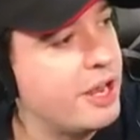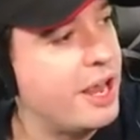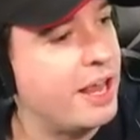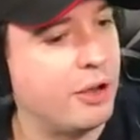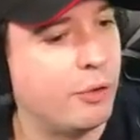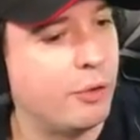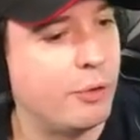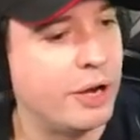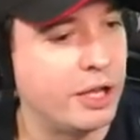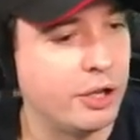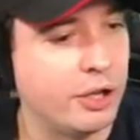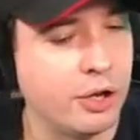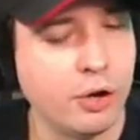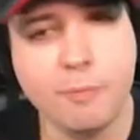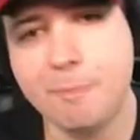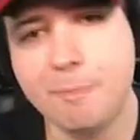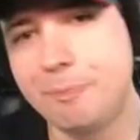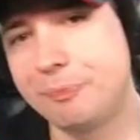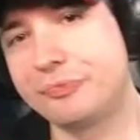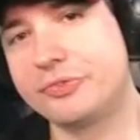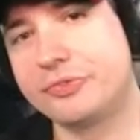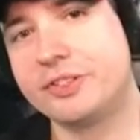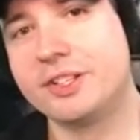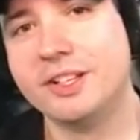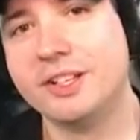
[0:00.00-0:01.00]
Hello, hello.
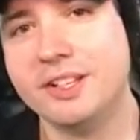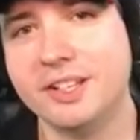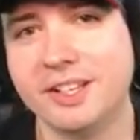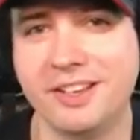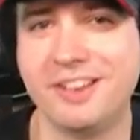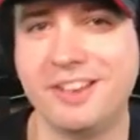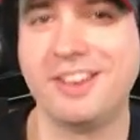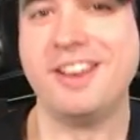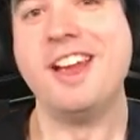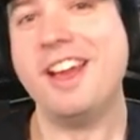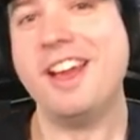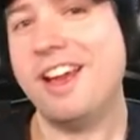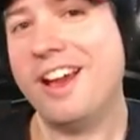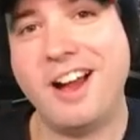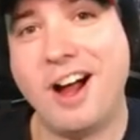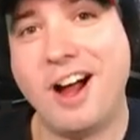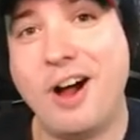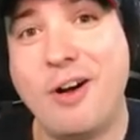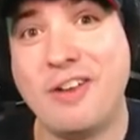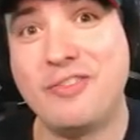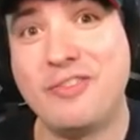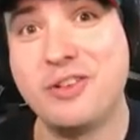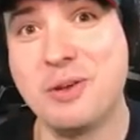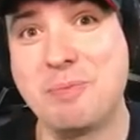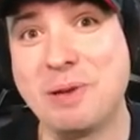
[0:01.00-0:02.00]
How
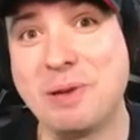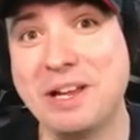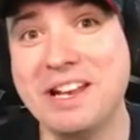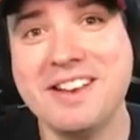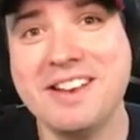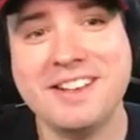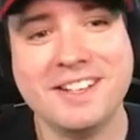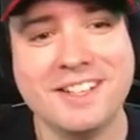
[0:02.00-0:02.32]
have you been?